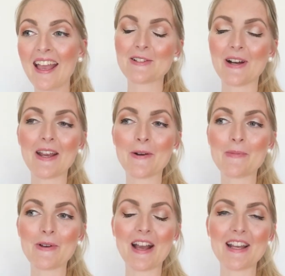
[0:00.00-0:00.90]
so I
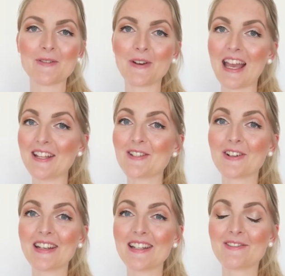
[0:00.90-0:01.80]
hope you guys will
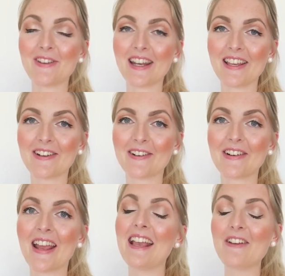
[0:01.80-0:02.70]
enjoy this video.